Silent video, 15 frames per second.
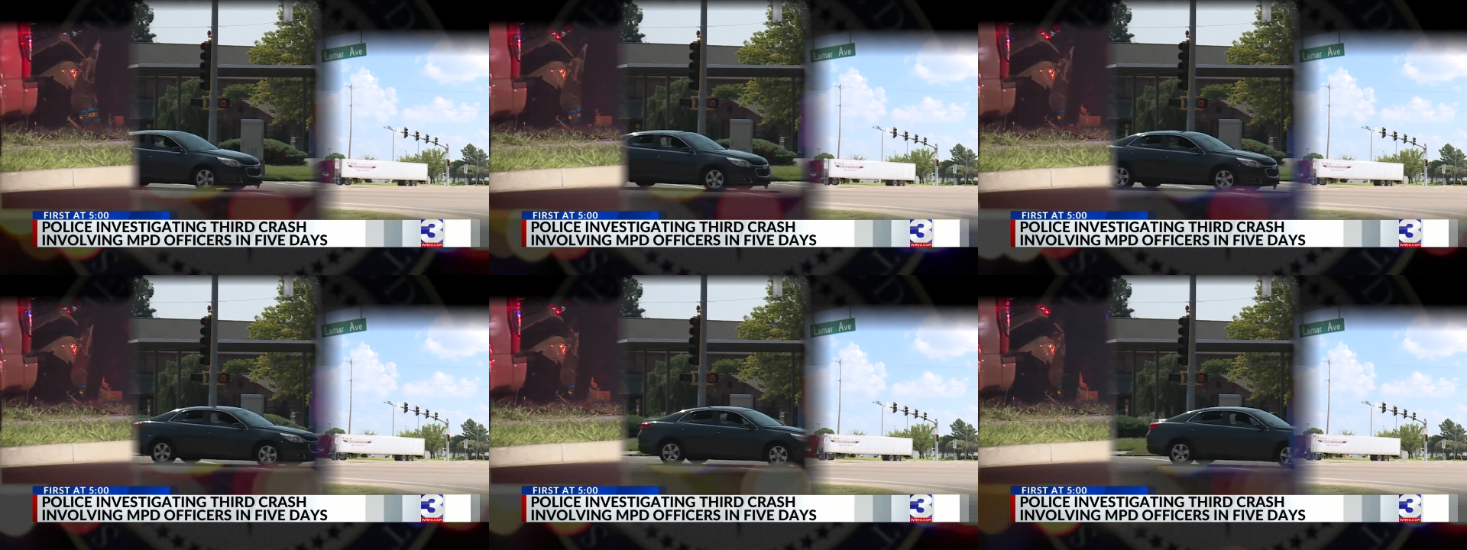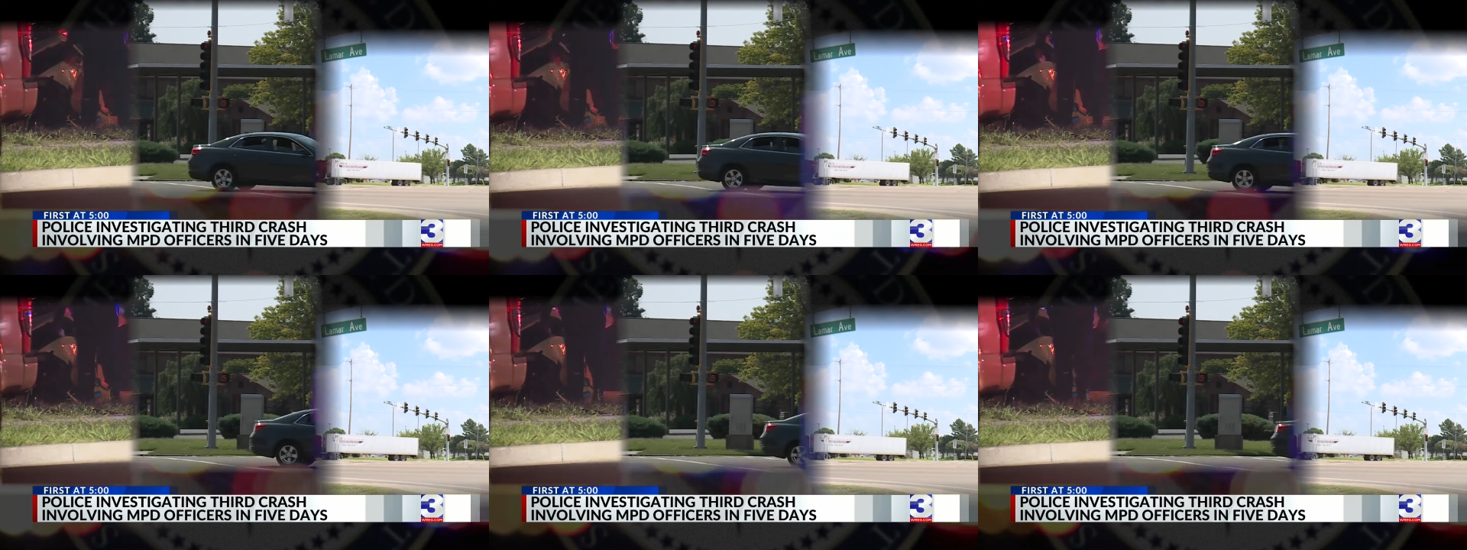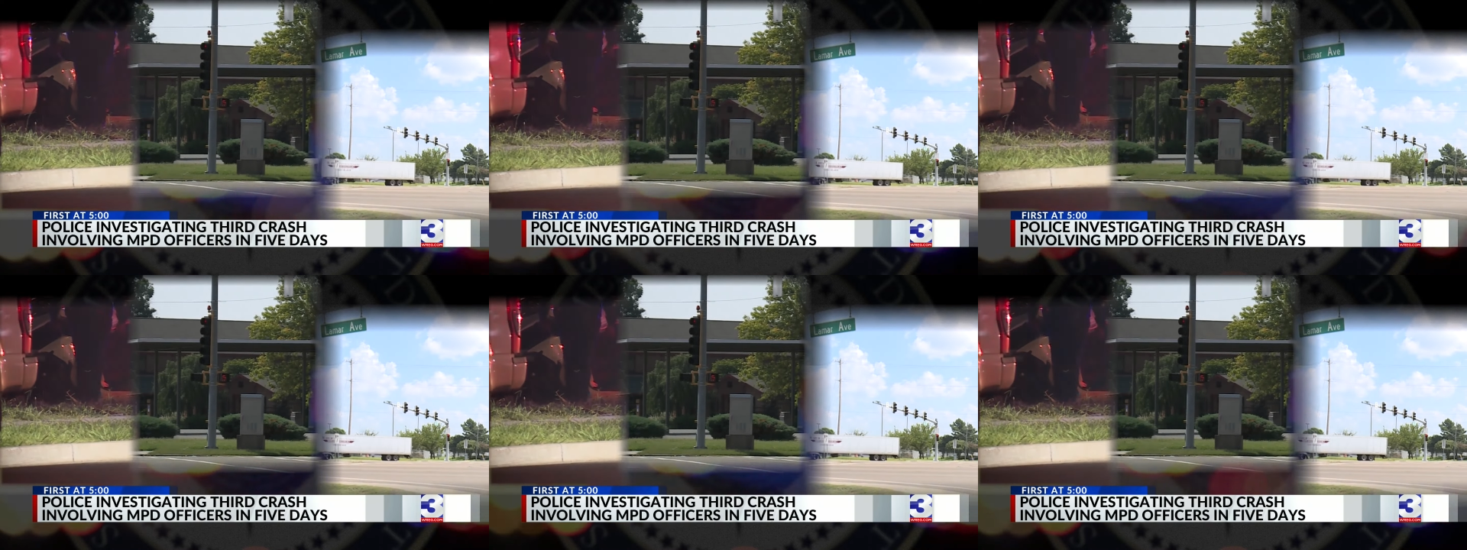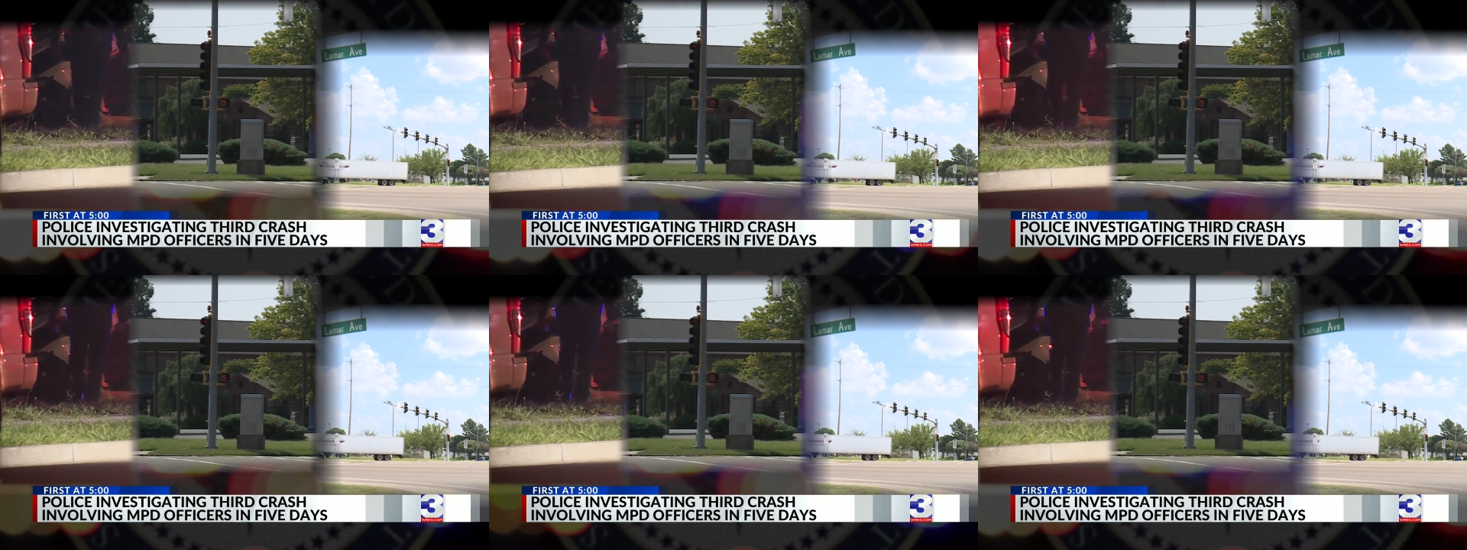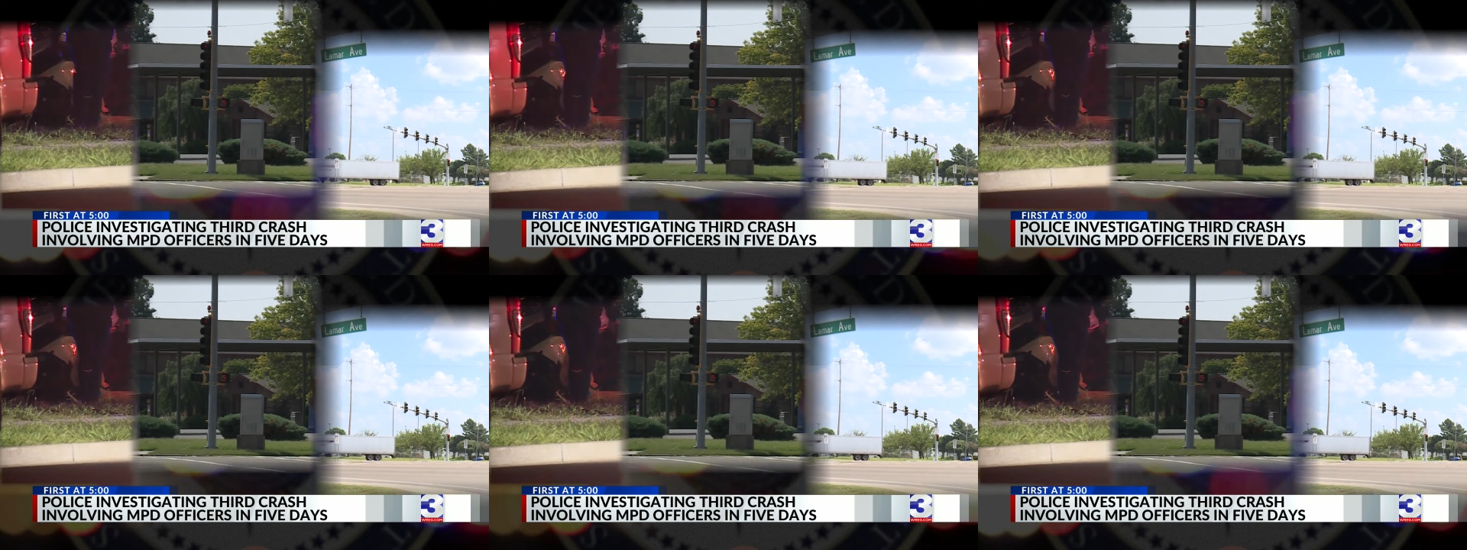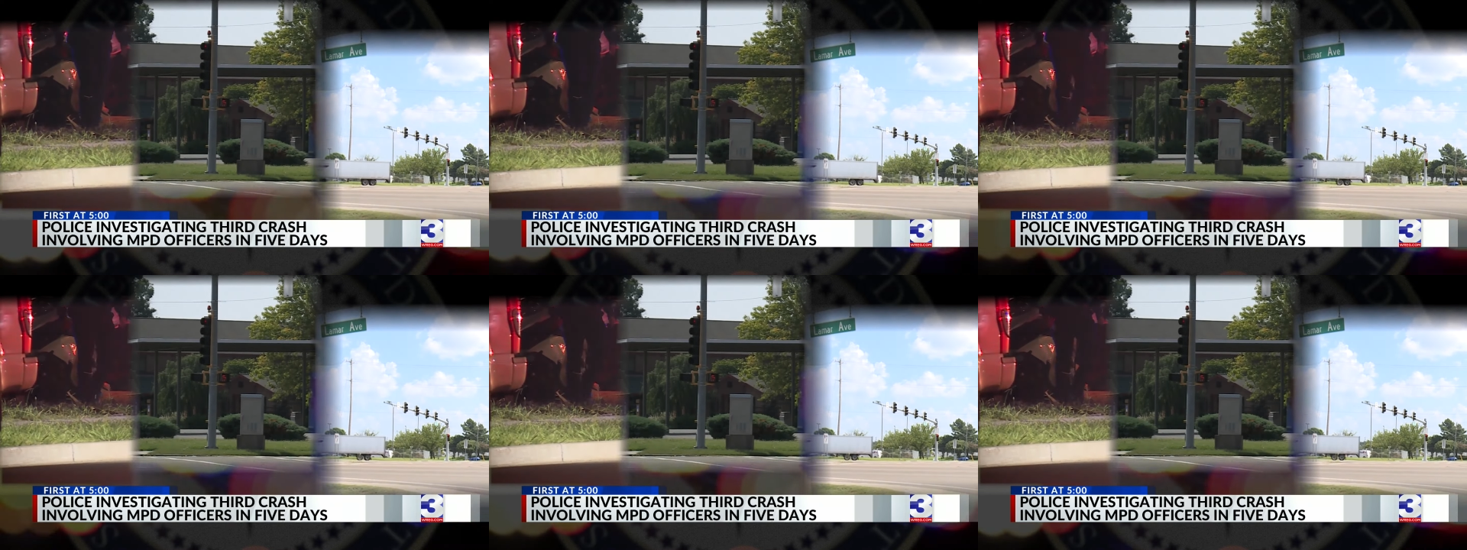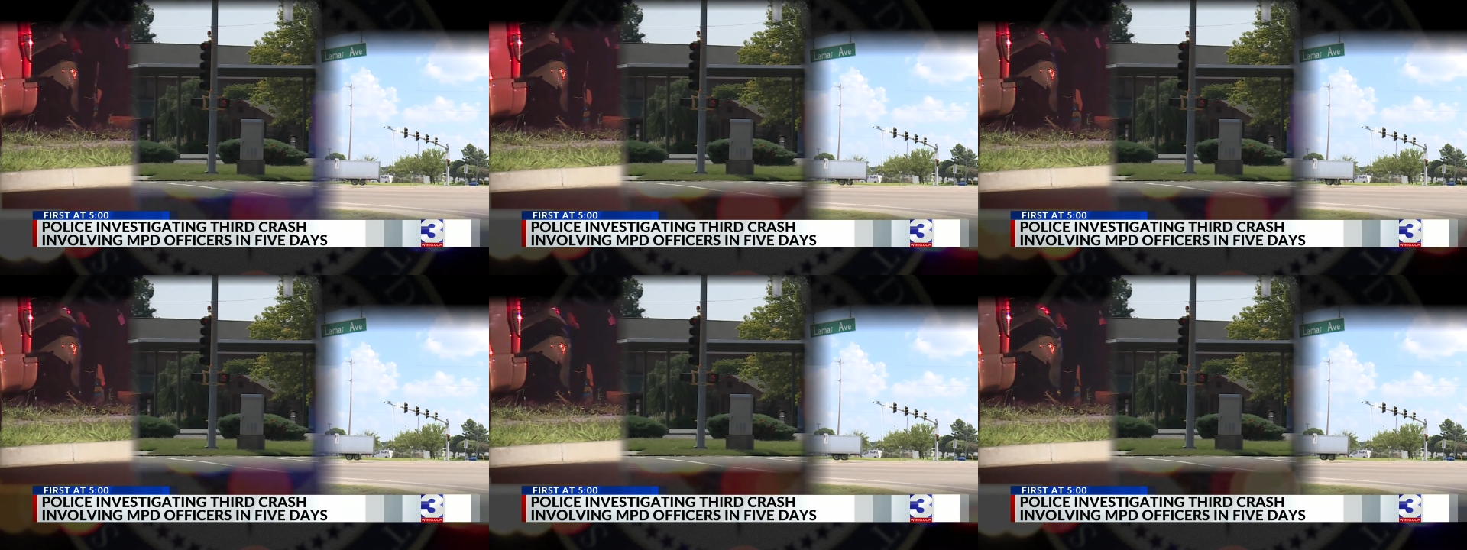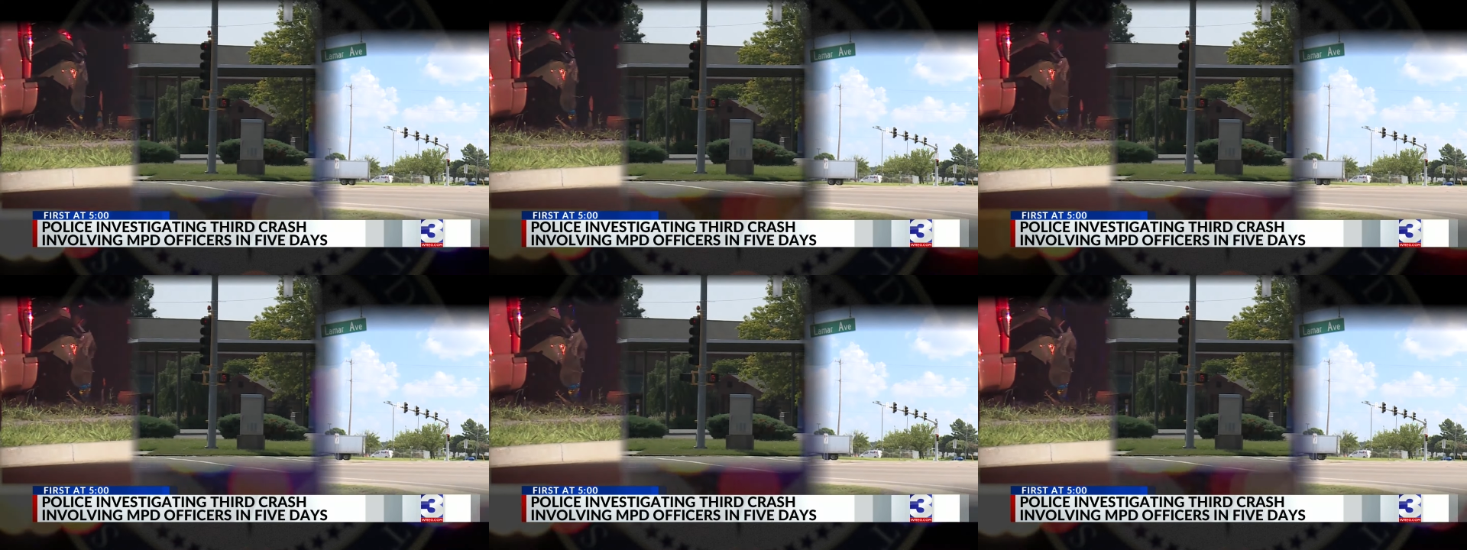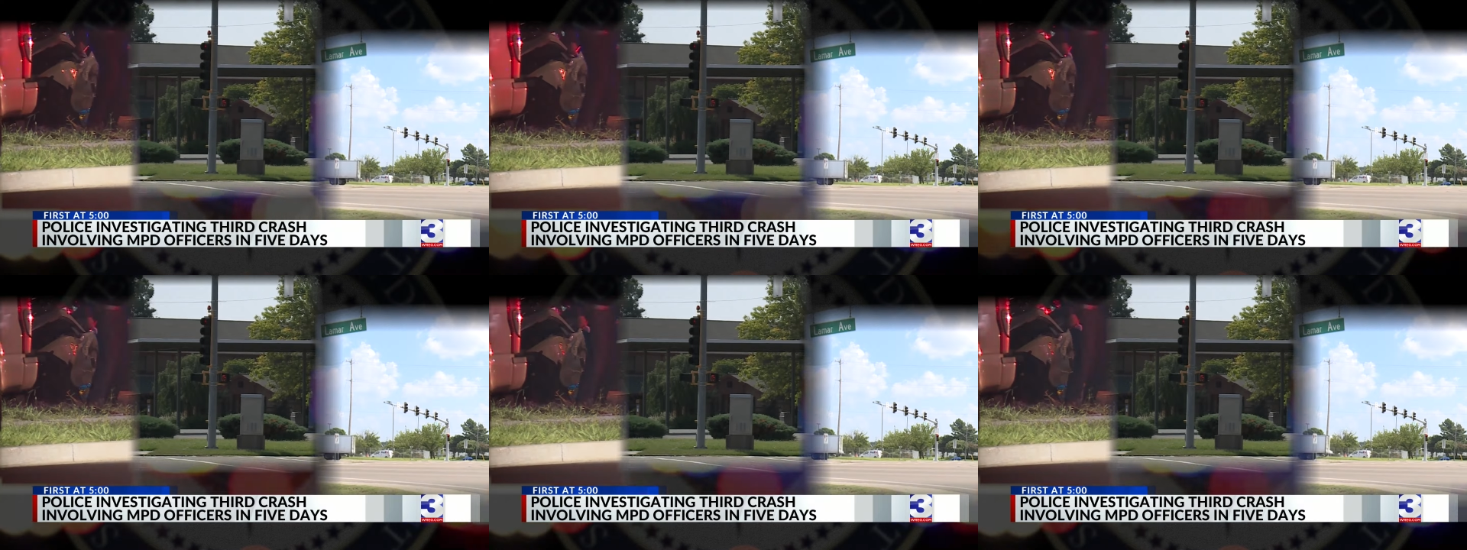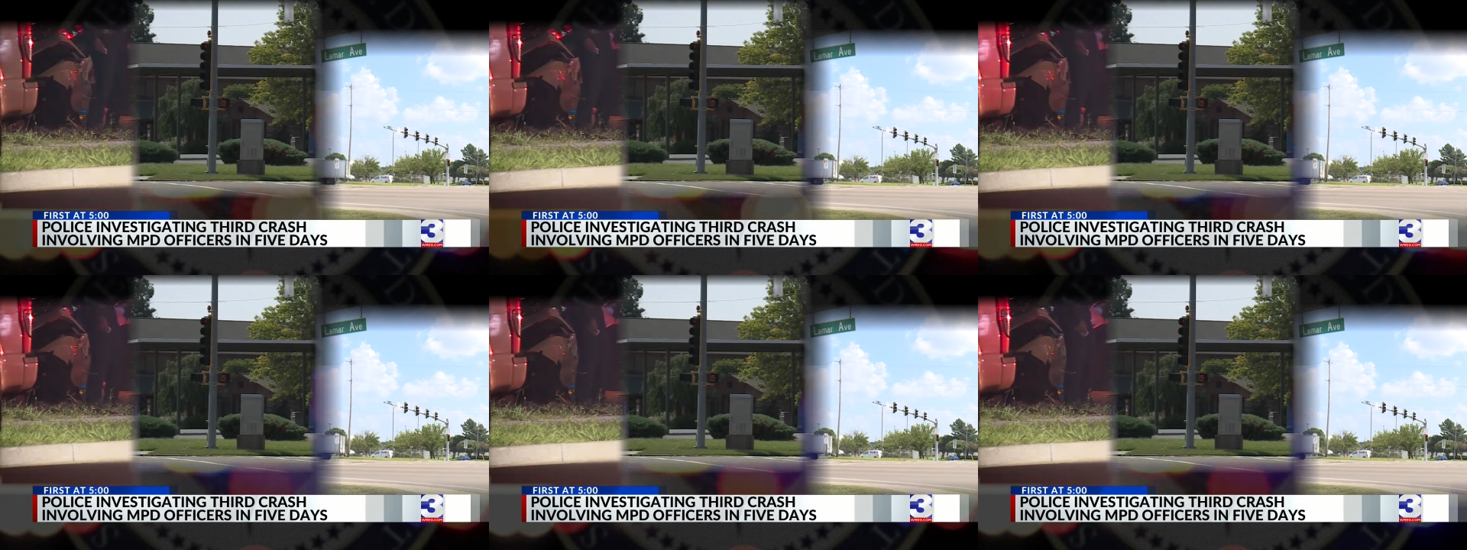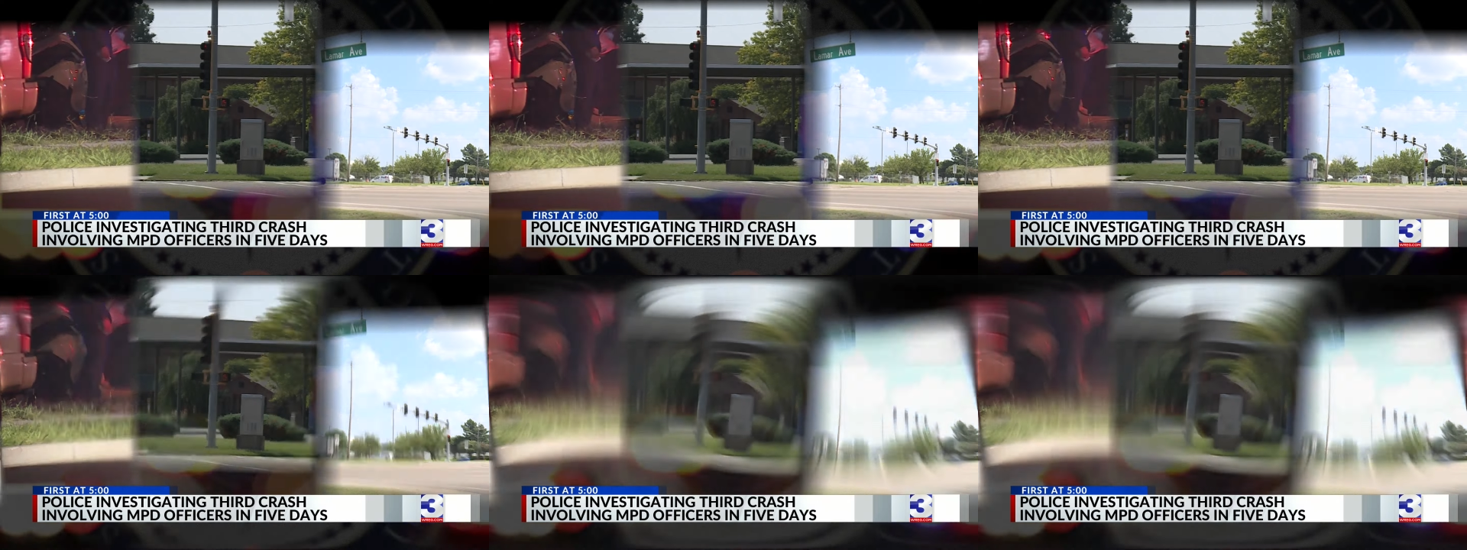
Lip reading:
Nobody's mouth can be seen.